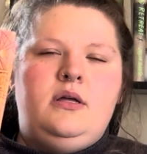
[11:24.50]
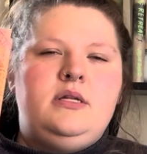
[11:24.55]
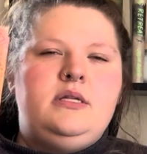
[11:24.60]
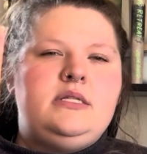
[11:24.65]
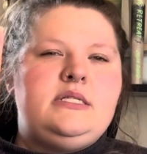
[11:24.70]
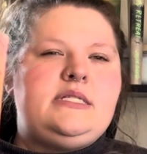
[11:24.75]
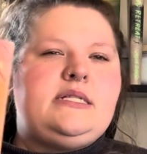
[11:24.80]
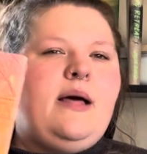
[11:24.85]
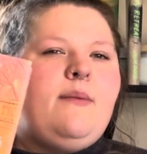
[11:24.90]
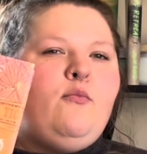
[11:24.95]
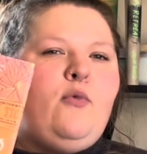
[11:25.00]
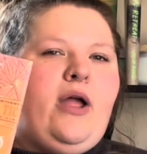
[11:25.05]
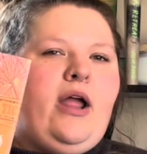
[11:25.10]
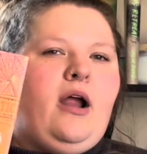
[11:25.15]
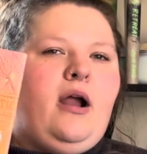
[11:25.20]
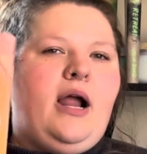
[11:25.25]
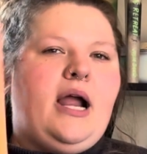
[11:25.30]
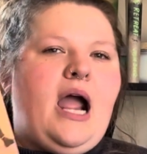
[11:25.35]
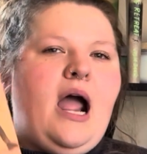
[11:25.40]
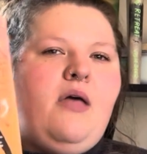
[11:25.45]

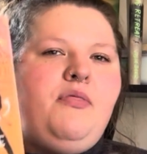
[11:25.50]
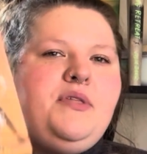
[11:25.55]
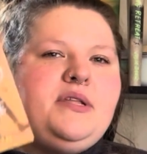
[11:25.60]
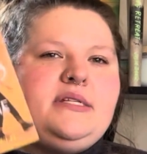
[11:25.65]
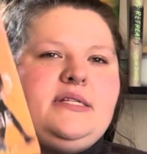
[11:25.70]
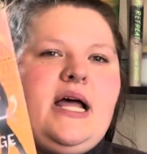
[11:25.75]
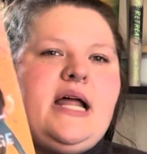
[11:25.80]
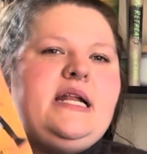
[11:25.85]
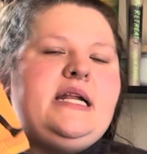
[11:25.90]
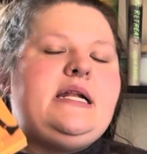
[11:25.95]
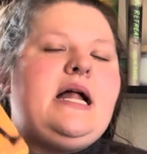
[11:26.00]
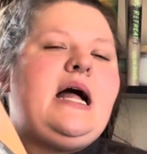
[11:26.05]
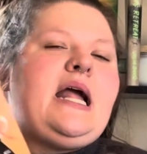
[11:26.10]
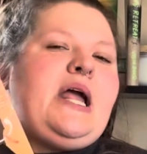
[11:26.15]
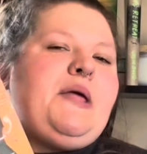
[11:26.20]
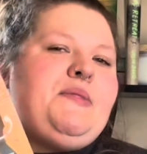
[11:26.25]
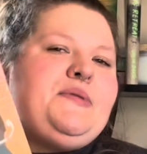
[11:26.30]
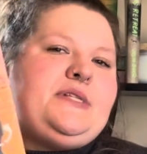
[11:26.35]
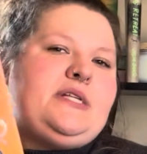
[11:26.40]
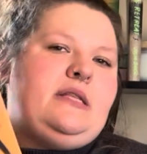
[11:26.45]
somewhere. I did not
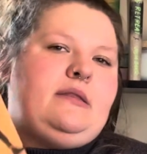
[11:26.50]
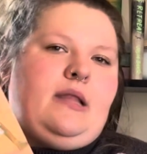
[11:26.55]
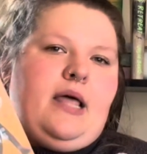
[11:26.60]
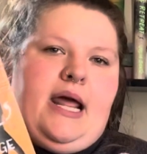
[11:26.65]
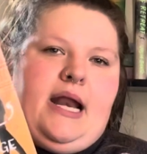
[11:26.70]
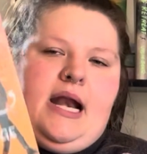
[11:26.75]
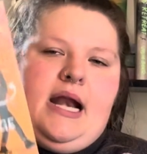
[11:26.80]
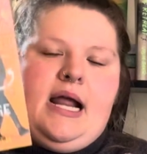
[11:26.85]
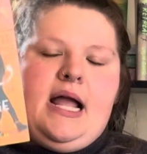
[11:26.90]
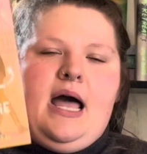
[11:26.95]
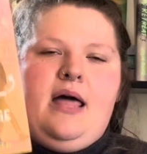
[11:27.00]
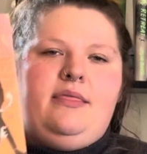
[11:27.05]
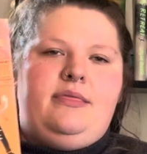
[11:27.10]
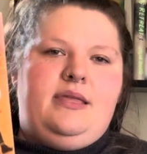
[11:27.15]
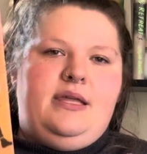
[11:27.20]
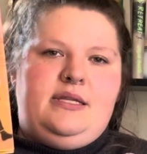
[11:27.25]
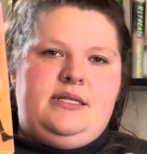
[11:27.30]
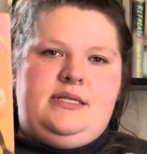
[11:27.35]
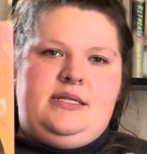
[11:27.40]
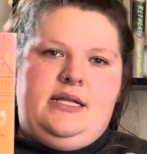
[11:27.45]
get this online. I got
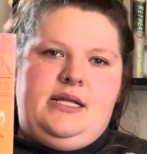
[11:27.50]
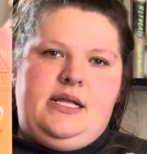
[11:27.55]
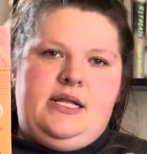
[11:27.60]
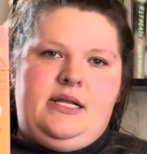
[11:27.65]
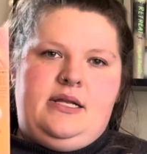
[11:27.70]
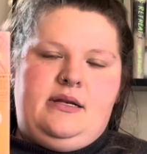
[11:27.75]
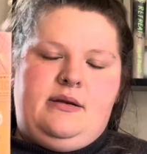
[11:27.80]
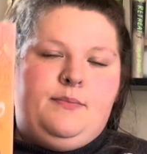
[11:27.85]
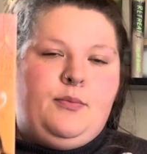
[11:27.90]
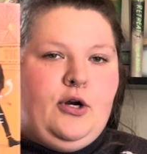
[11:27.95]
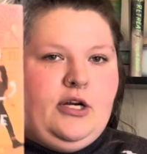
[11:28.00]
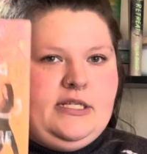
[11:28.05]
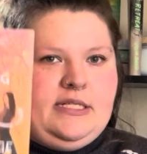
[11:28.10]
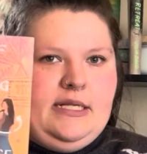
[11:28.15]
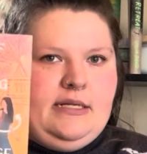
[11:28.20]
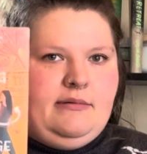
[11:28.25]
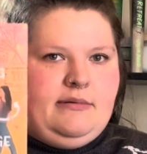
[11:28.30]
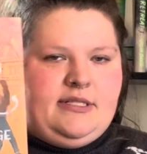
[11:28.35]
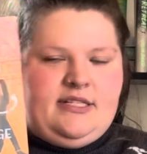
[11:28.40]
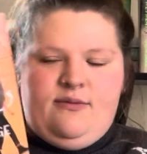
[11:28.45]
this in
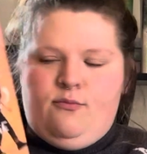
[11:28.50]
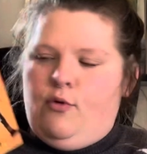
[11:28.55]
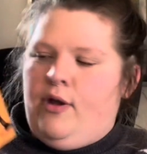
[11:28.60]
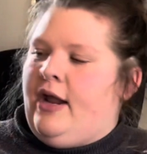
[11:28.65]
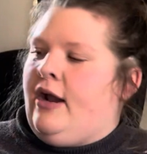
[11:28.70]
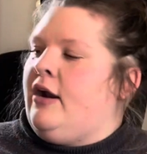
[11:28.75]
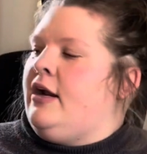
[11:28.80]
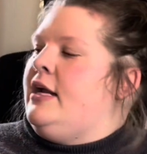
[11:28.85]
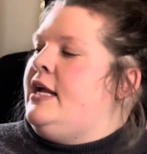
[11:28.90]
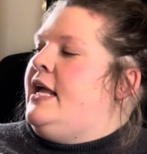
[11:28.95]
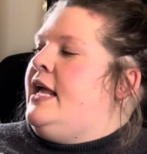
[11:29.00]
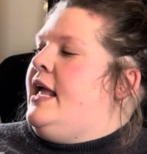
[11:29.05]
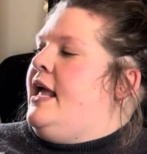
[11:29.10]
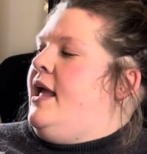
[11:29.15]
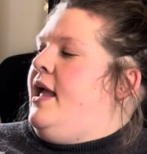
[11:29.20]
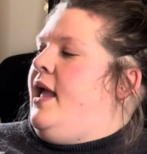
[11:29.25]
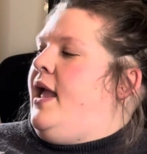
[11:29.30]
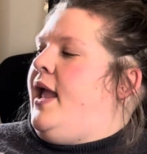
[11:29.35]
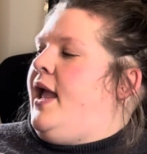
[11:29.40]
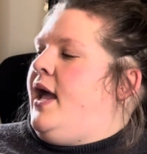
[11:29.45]
person somewhere.
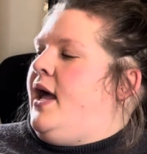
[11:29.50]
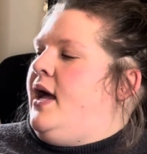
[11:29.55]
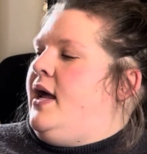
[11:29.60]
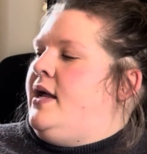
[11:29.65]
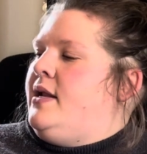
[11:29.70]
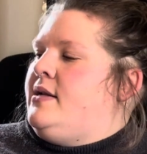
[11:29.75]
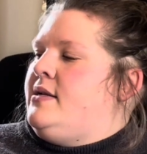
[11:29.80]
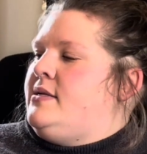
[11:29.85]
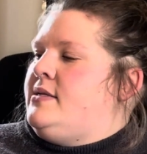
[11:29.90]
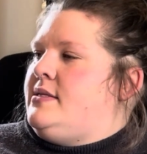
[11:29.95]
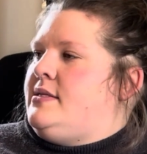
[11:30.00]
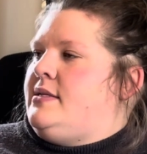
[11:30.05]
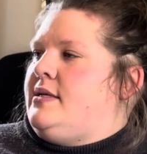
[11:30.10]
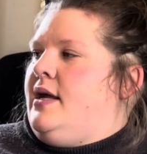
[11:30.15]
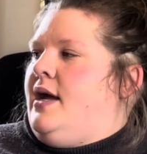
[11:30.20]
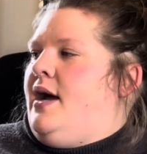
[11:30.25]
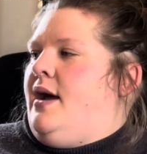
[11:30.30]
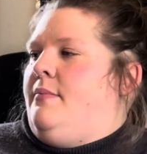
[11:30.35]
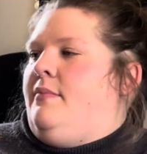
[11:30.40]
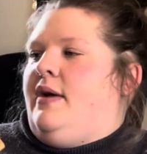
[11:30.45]
And
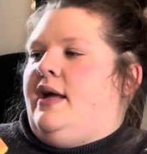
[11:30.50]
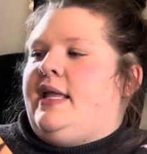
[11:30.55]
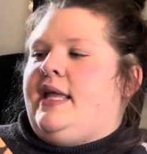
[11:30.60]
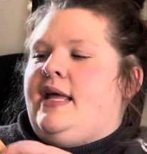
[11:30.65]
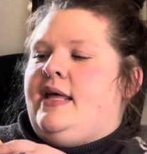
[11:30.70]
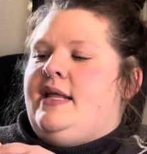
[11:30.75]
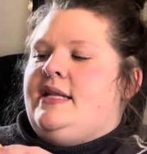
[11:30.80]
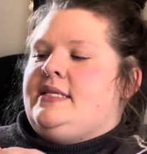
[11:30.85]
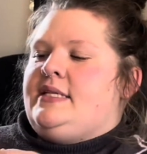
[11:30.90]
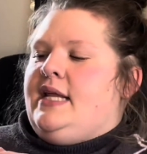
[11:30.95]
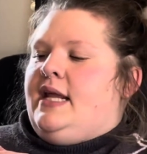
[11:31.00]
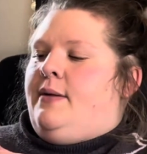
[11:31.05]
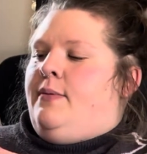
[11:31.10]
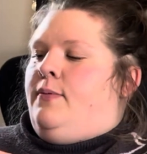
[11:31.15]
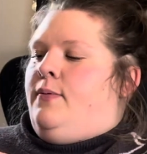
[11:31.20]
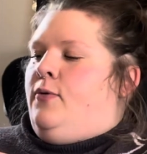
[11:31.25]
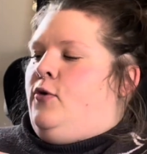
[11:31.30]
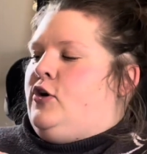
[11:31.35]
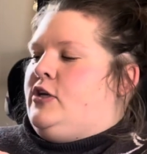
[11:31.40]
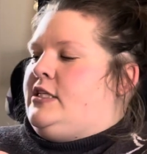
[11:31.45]
again, it's like
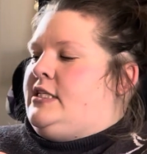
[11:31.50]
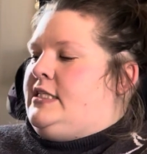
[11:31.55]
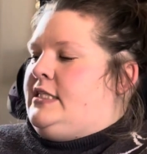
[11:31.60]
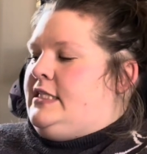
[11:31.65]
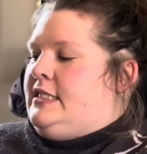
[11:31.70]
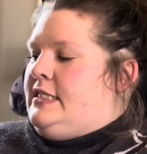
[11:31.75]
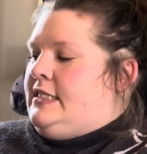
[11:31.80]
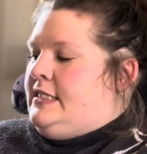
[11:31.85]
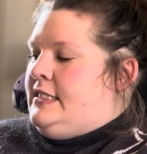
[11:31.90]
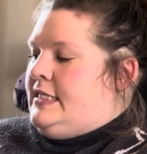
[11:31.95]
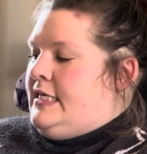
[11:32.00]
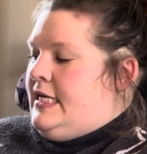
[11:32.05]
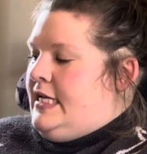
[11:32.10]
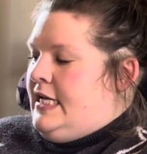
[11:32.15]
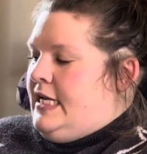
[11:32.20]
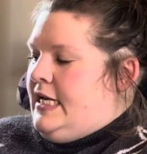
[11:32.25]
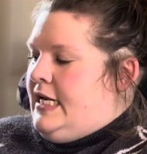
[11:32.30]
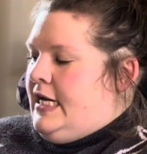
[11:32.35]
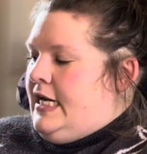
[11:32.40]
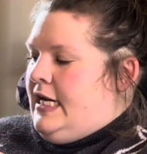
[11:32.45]

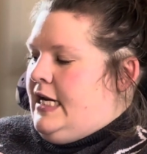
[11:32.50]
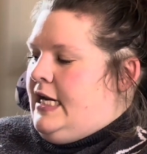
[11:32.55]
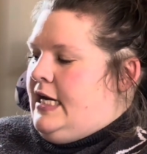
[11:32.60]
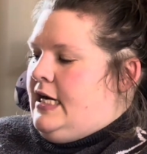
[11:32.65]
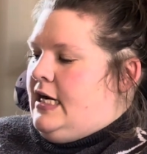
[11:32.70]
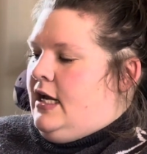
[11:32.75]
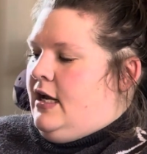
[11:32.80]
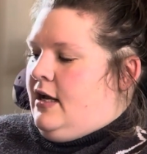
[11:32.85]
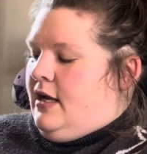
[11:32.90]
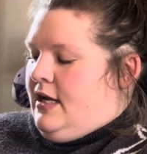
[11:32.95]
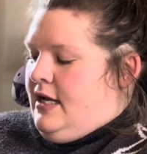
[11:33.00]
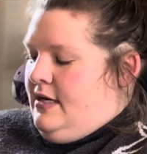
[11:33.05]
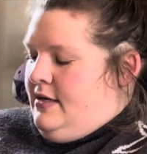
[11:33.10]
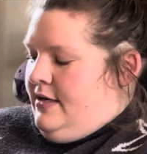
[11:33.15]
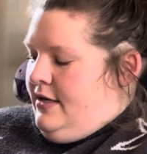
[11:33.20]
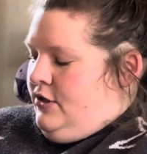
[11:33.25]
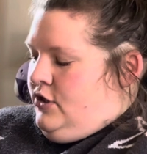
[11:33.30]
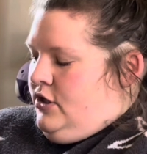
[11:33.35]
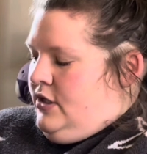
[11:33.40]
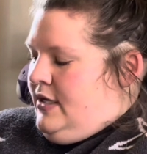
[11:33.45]
pristine
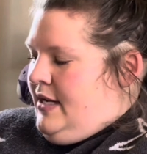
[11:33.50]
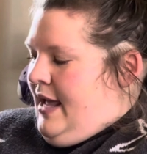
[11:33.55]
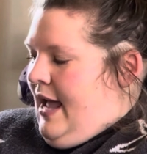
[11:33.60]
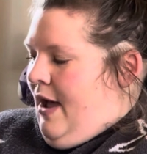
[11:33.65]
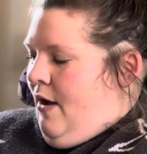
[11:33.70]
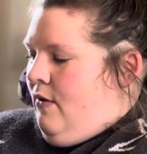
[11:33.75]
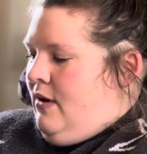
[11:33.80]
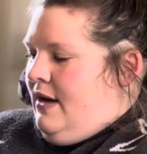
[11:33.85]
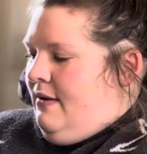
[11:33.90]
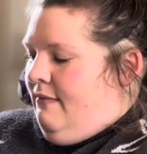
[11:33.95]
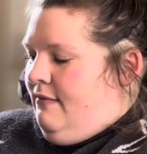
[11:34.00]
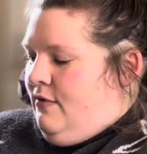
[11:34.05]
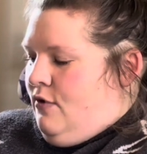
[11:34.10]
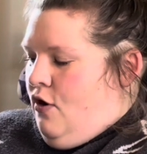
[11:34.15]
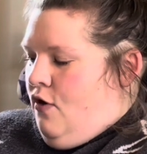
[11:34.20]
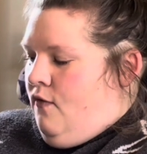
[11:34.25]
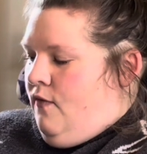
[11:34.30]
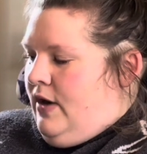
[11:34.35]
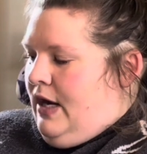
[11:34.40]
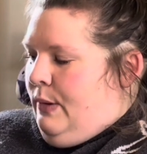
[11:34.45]
condition. I don't even
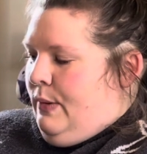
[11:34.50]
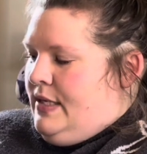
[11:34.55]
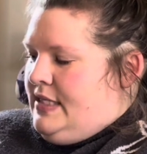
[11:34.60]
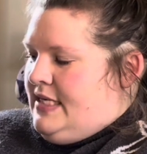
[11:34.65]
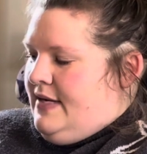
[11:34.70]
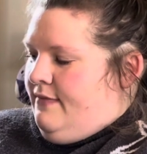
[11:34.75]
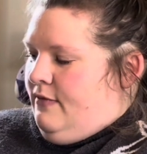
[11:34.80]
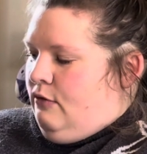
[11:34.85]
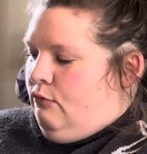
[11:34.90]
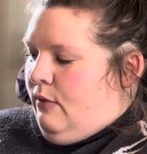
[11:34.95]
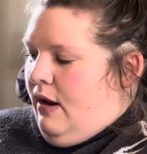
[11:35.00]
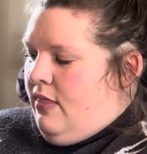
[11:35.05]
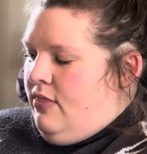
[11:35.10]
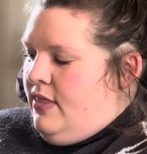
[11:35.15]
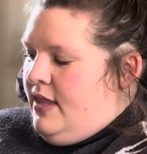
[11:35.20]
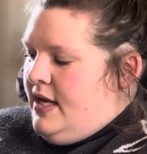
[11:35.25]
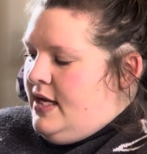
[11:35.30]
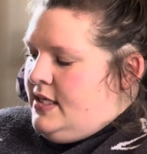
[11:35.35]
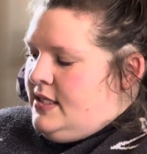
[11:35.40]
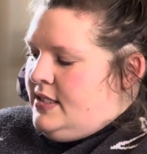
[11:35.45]
know if anyone's ever read
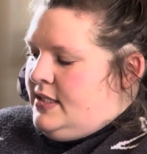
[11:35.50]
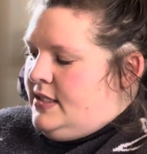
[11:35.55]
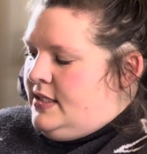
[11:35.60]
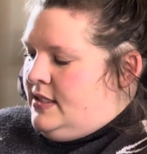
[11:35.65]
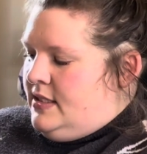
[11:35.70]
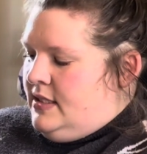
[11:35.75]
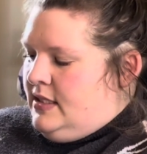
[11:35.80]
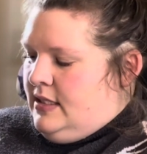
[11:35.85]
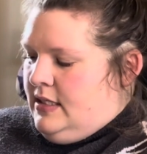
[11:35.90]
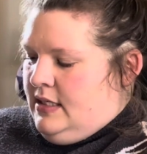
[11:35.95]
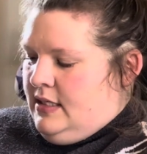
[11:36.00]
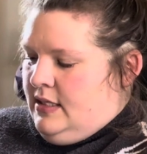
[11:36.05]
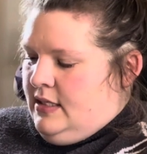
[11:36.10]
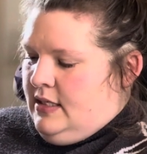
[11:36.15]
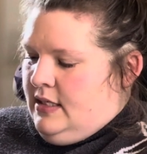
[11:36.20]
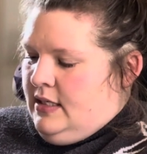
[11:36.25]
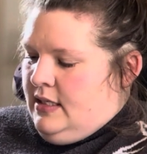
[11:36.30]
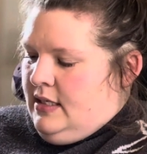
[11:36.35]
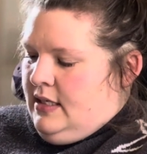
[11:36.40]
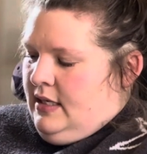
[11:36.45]
this
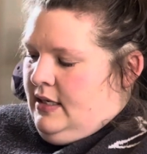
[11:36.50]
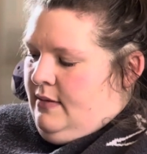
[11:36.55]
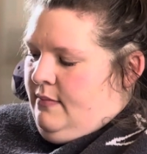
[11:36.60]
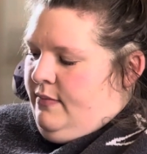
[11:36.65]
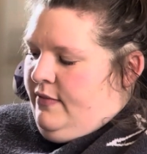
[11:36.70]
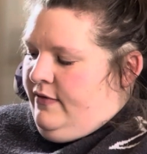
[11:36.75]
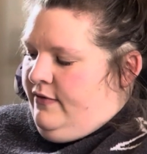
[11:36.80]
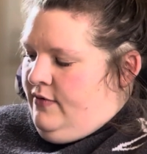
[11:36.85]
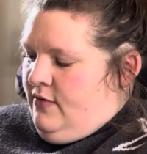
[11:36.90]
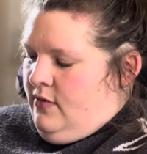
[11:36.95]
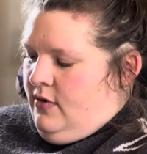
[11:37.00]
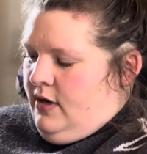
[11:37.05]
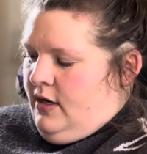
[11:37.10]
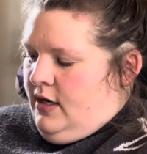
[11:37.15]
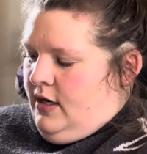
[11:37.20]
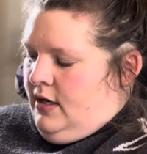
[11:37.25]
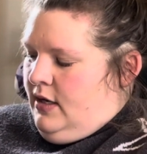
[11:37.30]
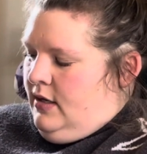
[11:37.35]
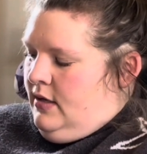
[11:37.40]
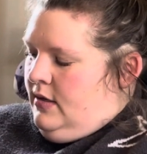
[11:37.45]

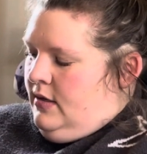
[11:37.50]
before.